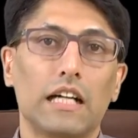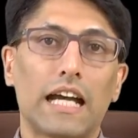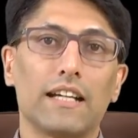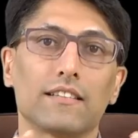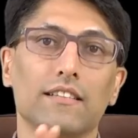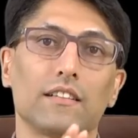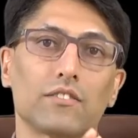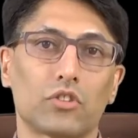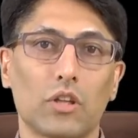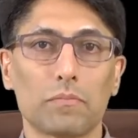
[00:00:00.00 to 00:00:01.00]
has
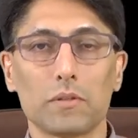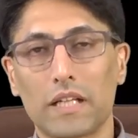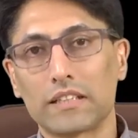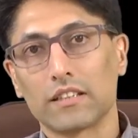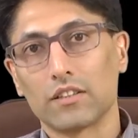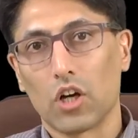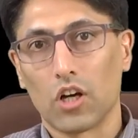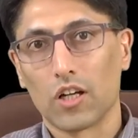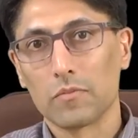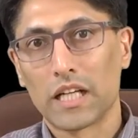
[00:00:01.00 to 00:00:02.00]
supplemented the
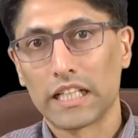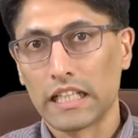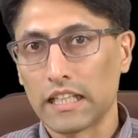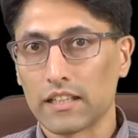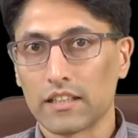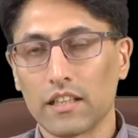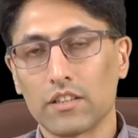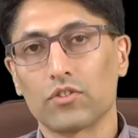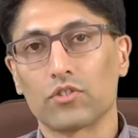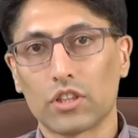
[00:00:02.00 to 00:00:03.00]
harm idea
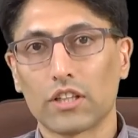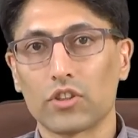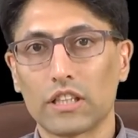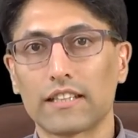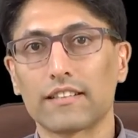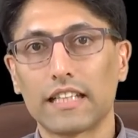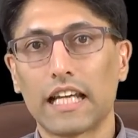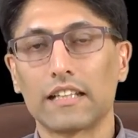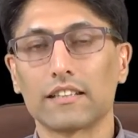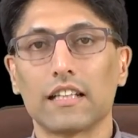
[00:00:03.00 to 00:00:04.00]
to such an
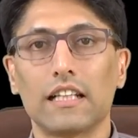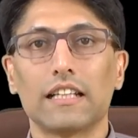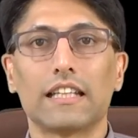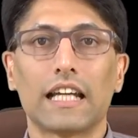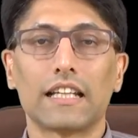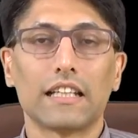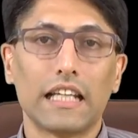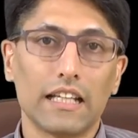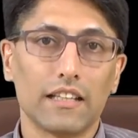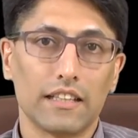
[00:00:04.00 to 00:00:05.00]
extent that
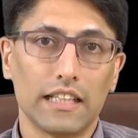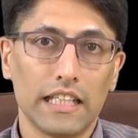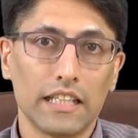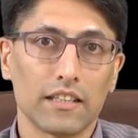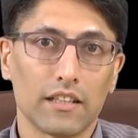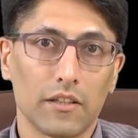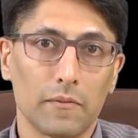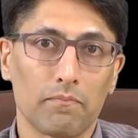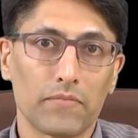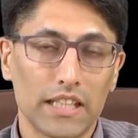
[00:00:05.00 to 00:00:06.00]
the
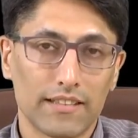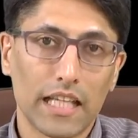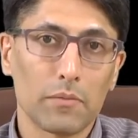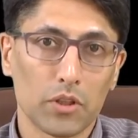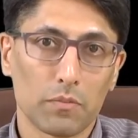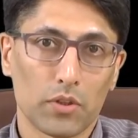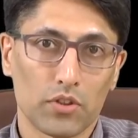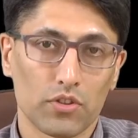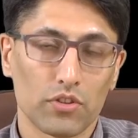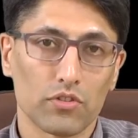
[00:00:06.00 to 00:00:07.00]
um, disabled
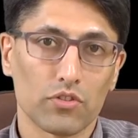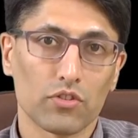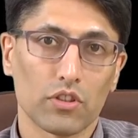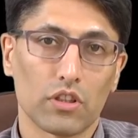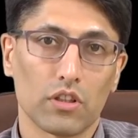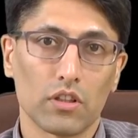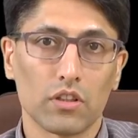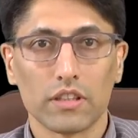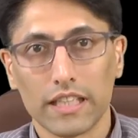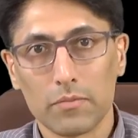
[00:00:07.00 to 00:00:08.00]
person's
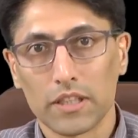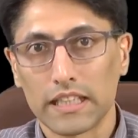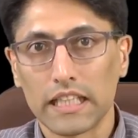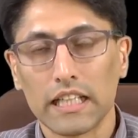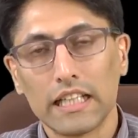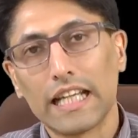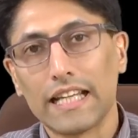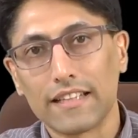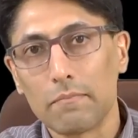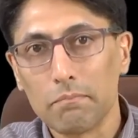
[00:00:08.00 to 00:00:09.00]
uh, liberty
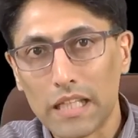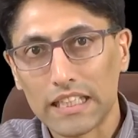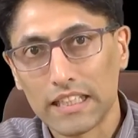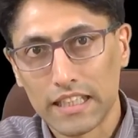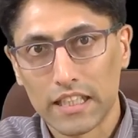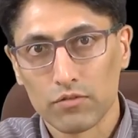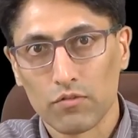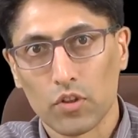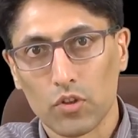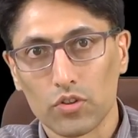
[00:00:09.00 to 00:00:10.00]
is immediately
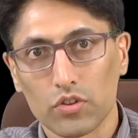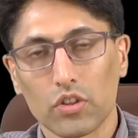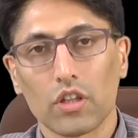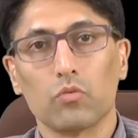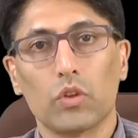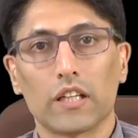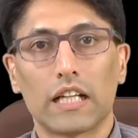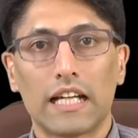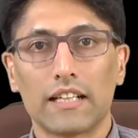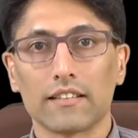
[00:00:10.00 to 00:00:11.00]
revoked,
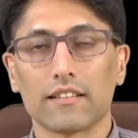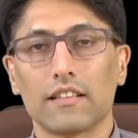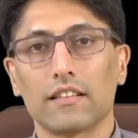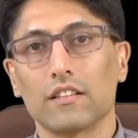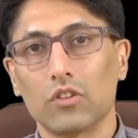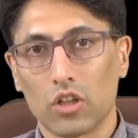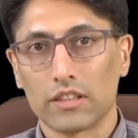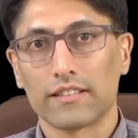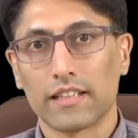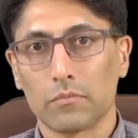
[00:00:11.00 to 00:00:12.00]
whereas the
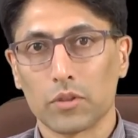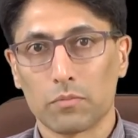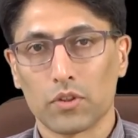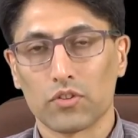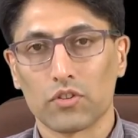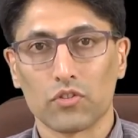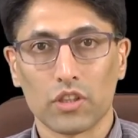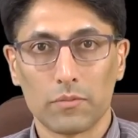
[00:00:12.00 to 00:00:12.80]
non disabled person's